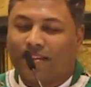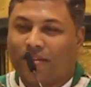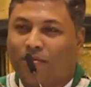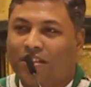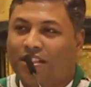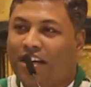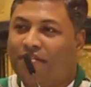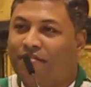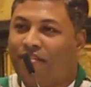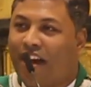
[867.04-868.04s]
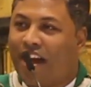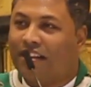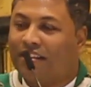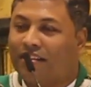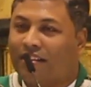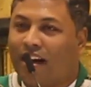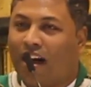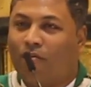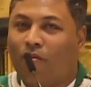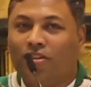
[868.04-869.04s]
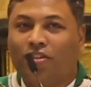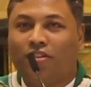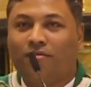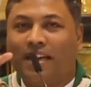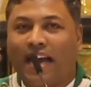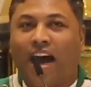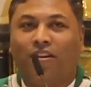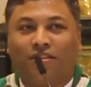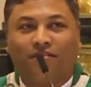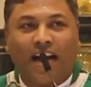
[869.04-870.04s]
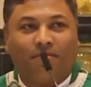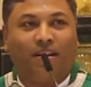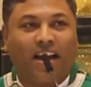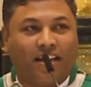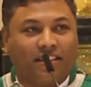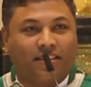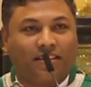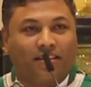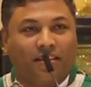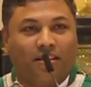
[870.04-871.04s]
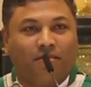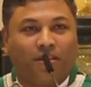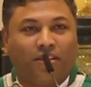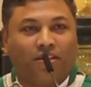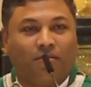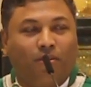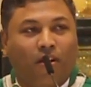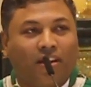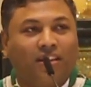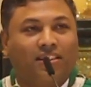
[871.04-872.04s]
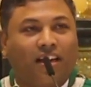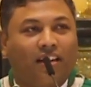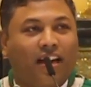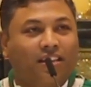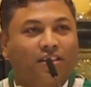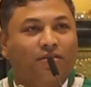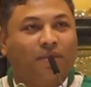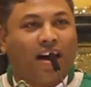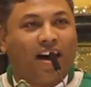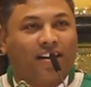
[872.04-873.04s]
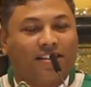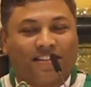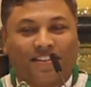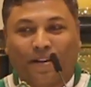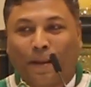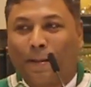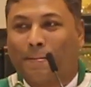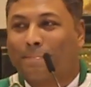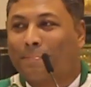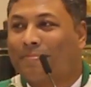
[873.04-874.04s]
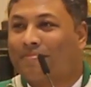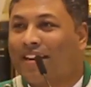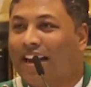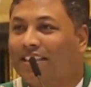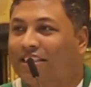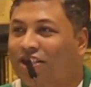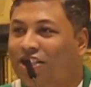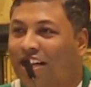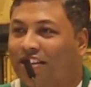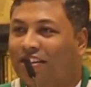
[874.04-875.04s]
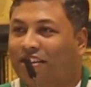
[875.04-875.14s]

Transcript: with deep faith, I want you to be out of that place because you're blocking sunlight into my hut. And she shut the